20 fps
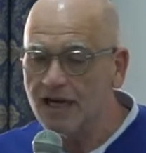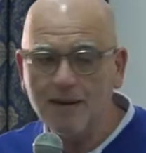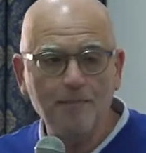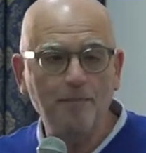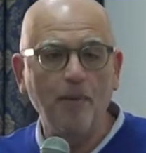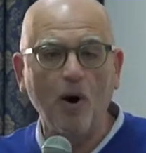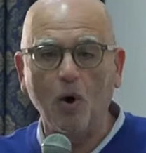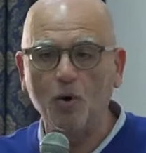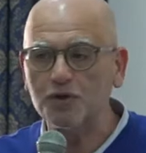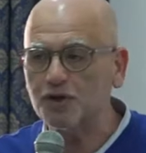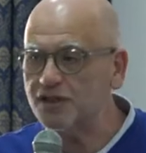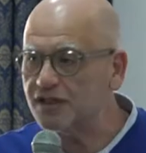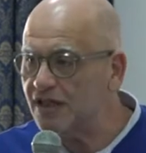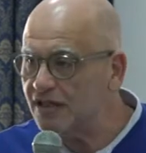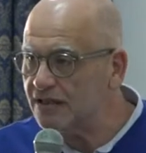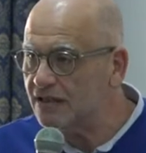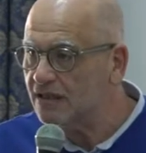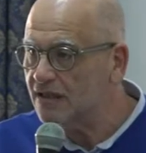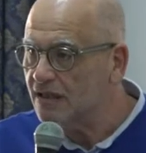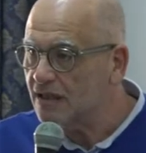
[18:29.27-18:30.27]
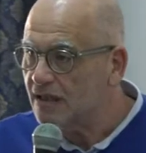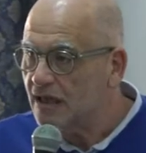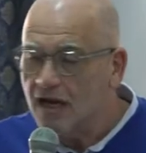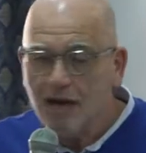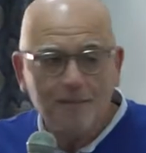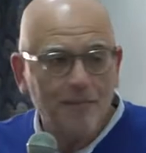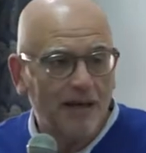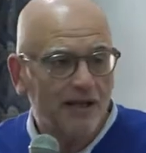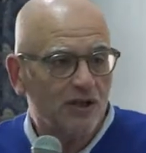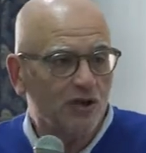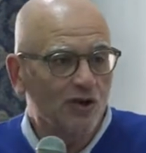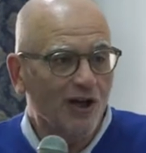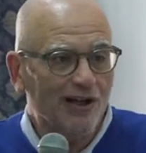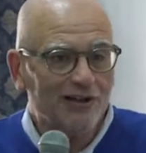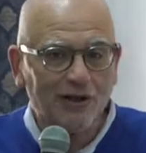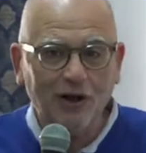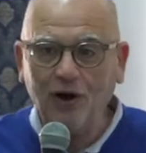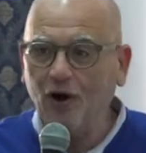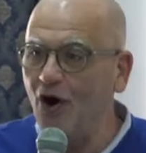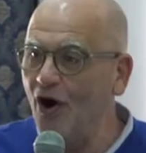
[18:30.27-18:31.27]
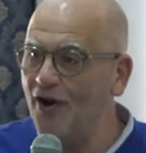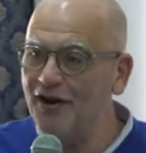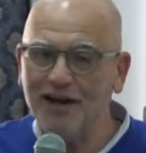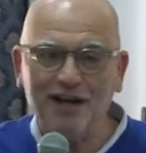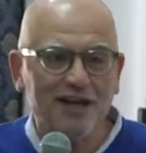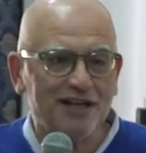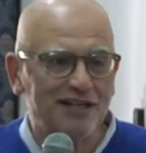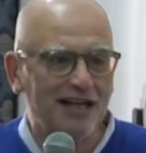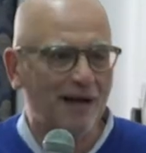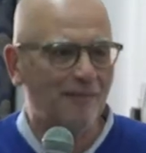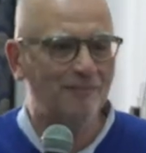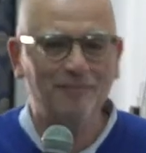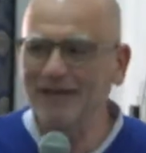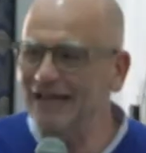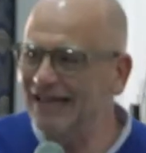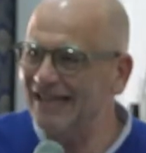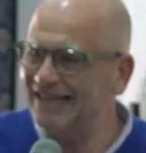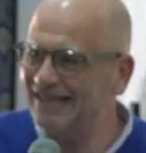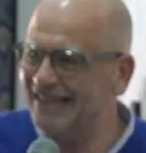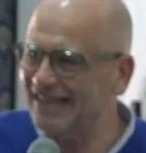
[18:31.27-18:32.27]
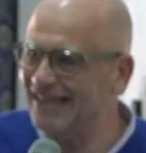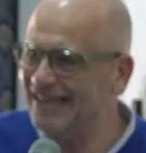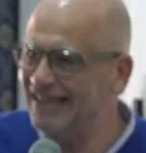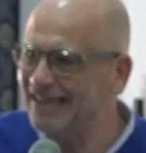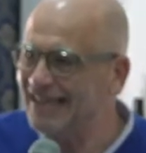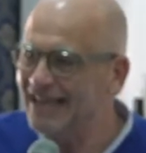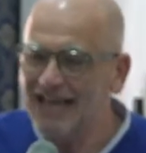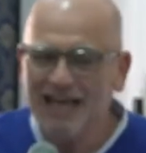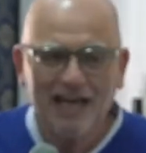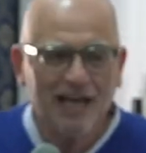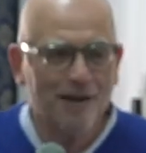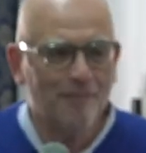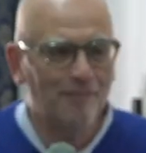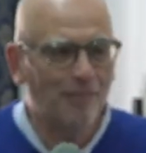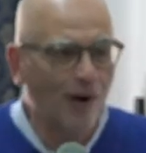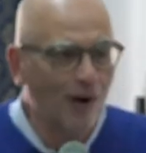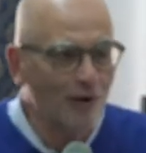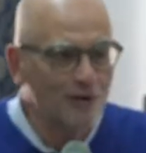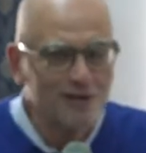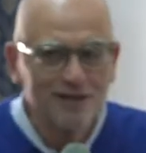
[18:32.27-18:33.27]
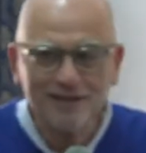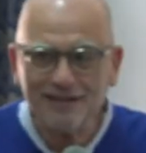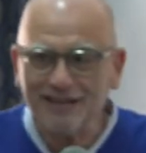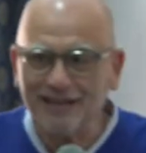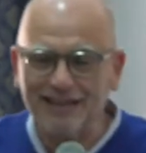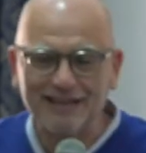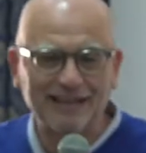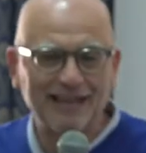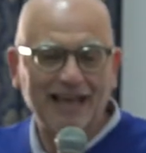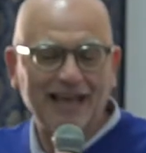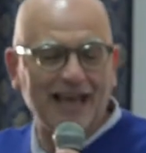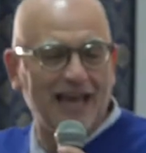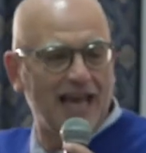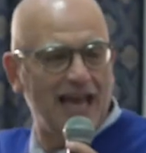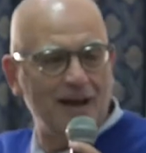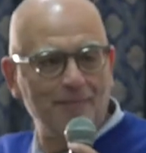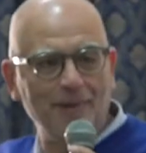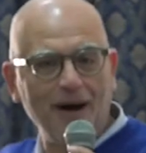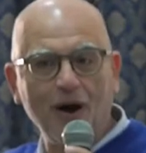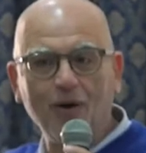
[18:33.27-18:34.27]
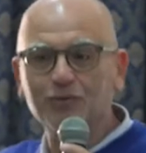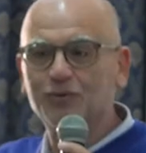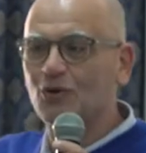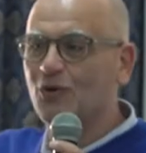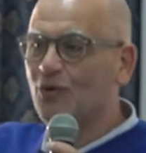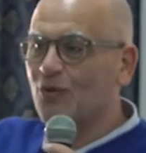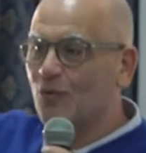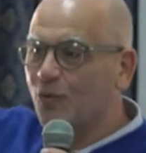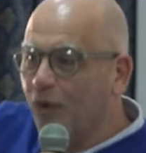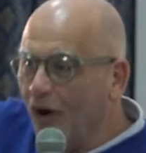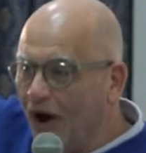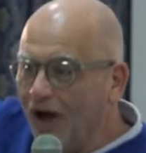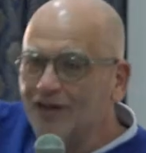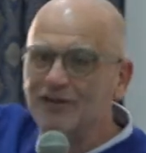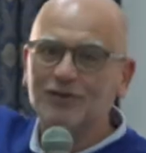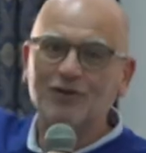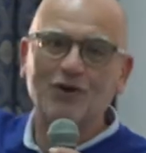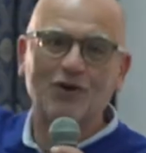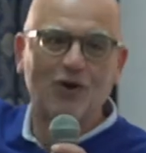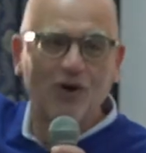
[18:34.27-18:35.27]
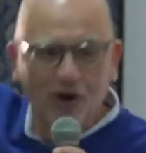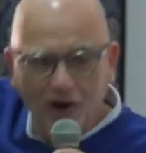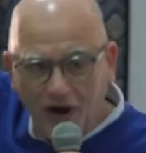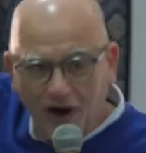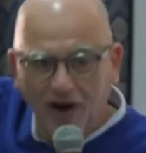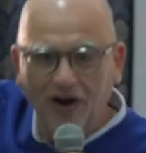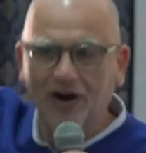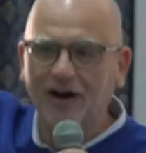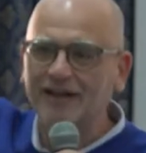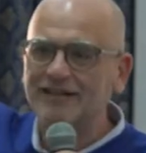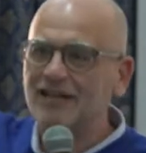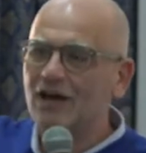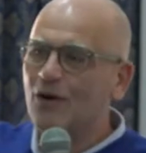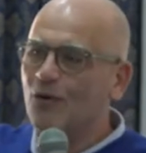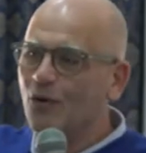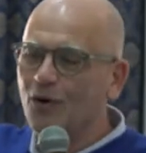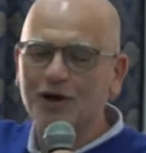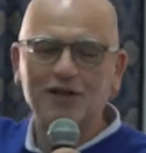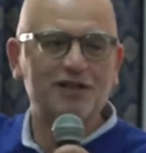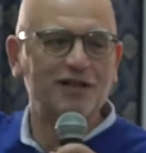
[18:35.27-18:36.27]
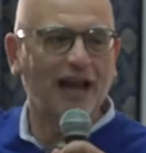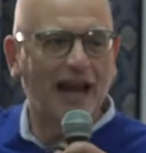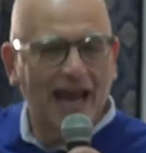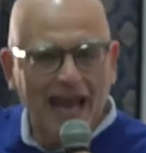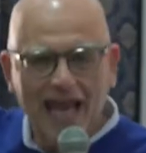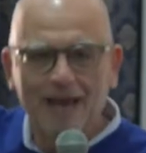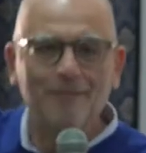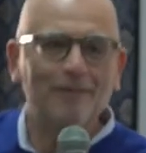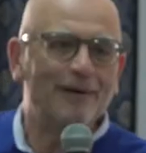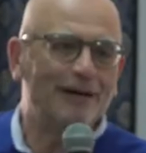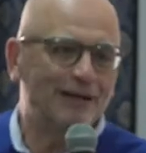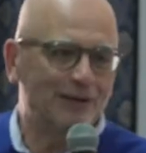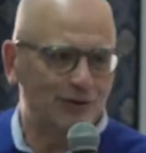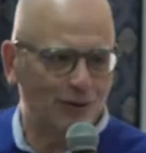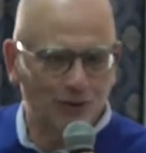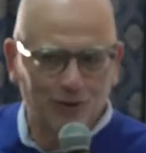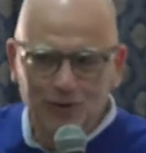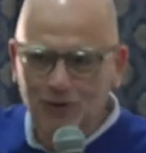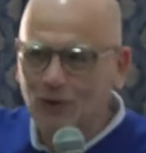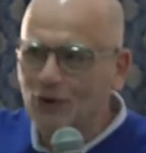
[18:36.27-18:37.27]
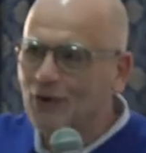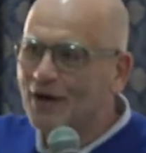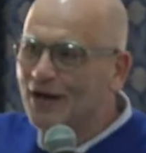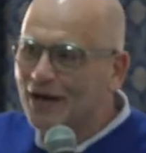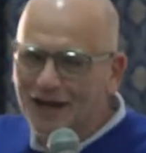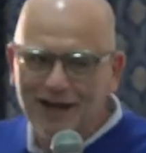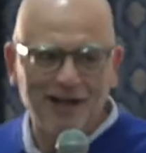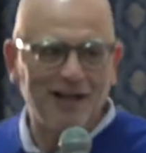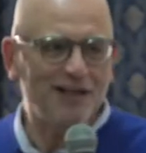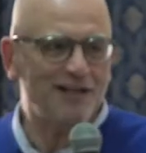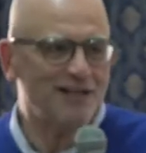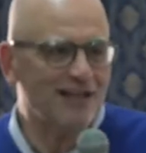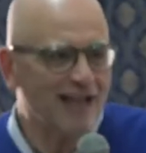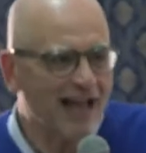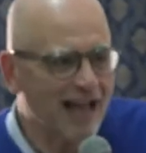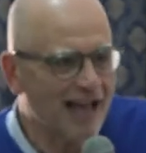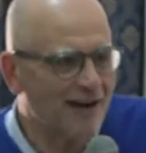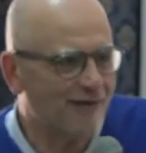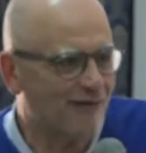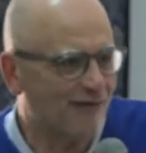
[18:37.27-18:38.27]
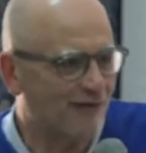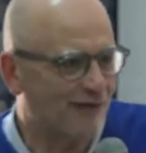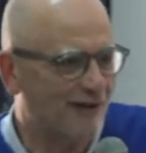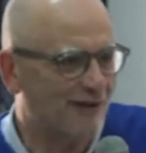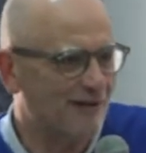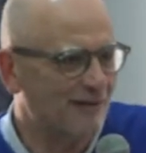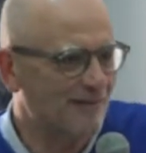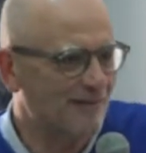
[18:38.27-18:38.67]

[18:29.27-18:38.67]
he boasted, but not on his ability. He boasted about what God was able to do in his life.